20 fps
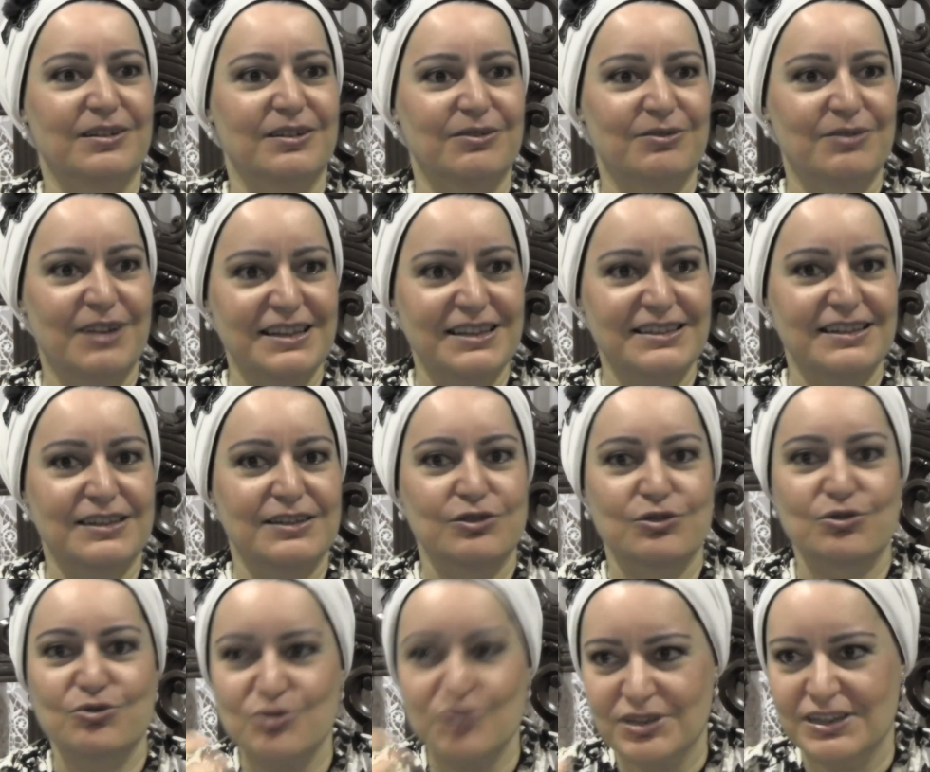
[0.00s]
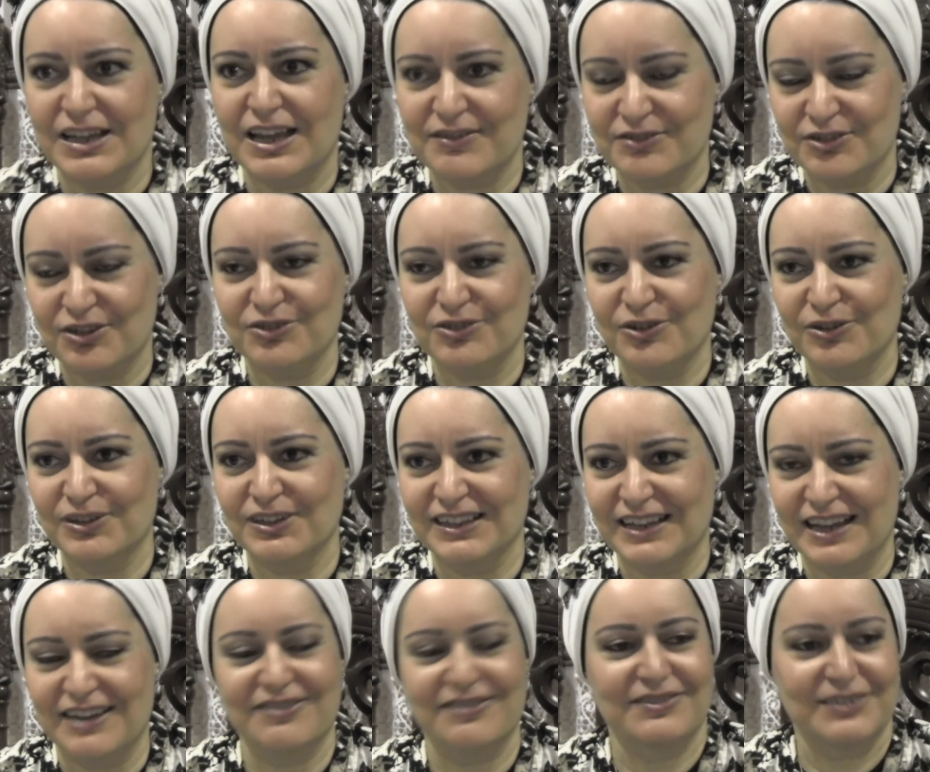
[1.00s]
grants us good life not only
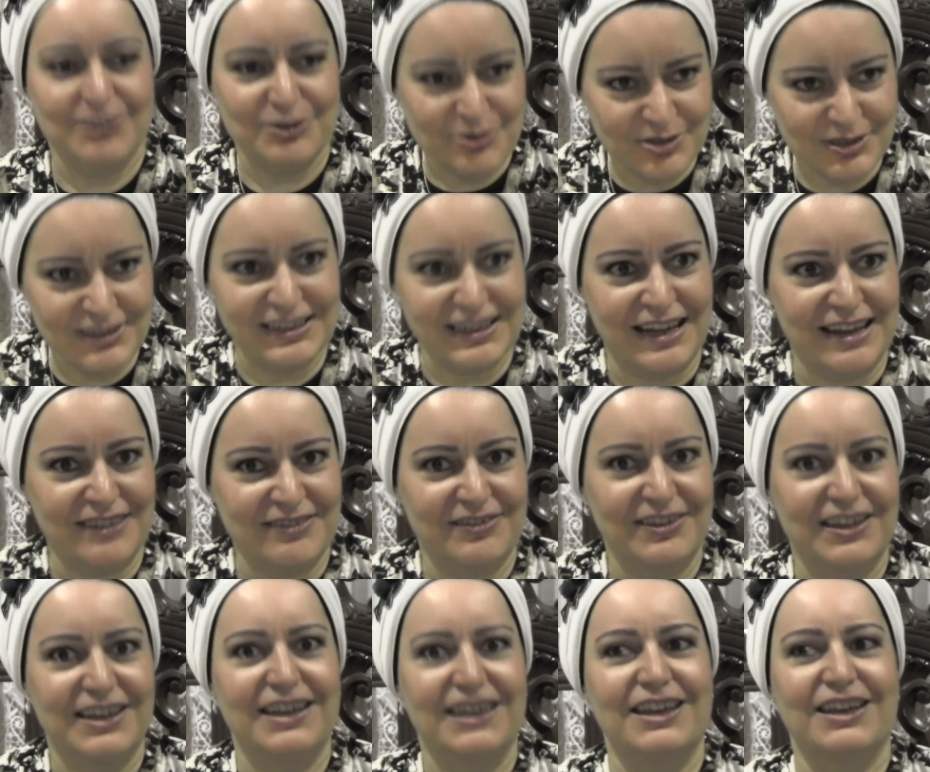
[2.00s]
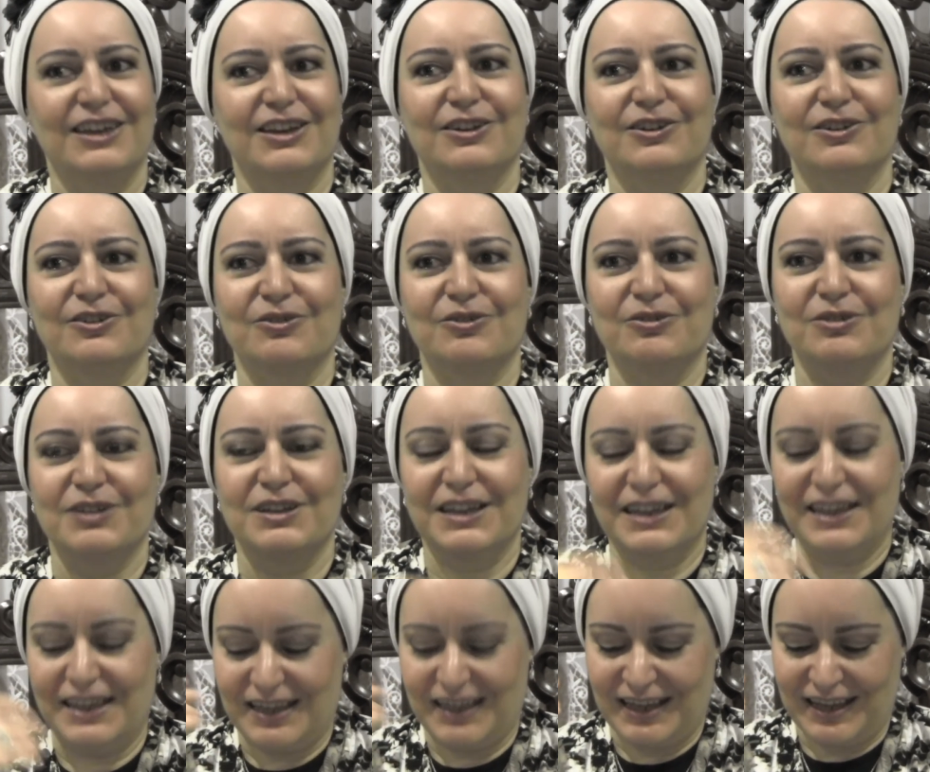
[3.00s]
life but good life you know
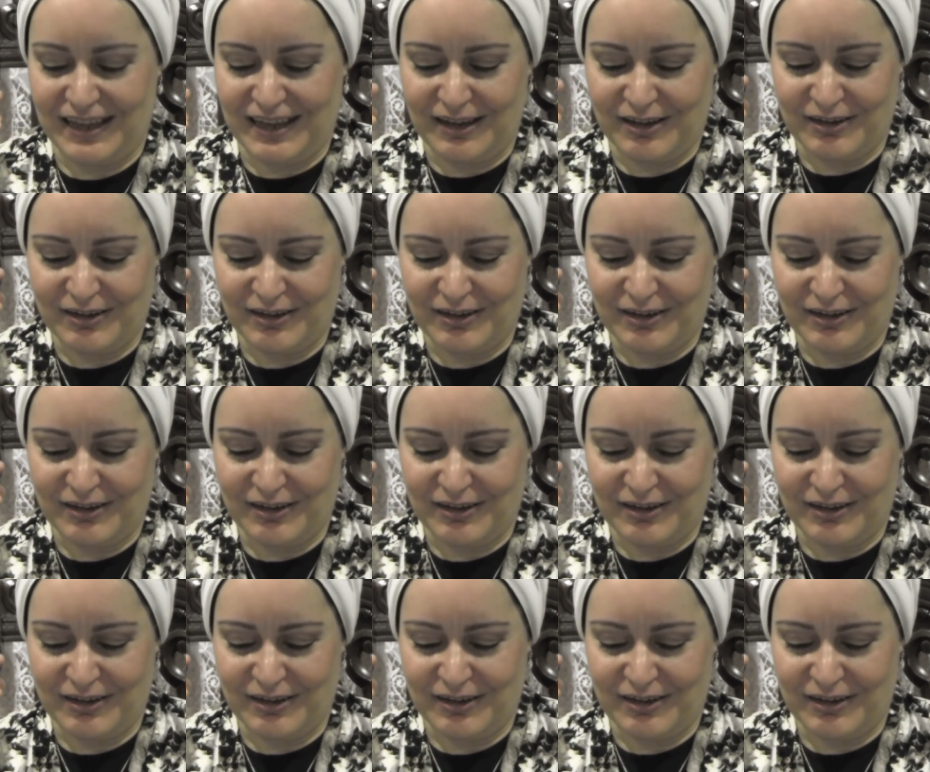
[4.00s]
uh,